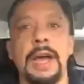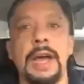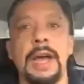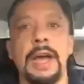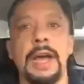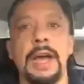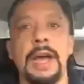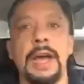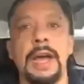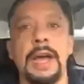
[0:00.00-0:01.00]
and saying the
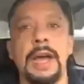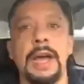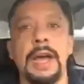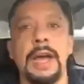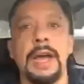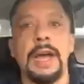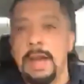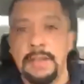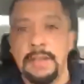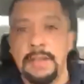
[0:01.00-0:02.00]

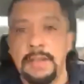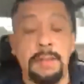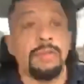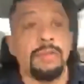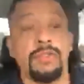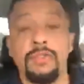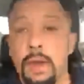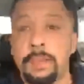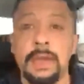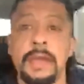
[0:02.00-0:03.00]
administration of Trump
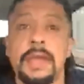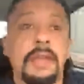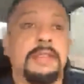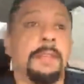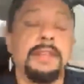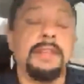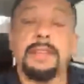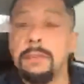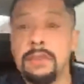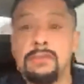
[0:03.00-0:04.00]
is the best
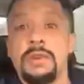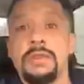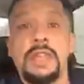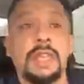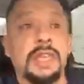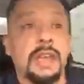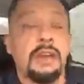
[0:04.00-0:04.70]
administration to take care of the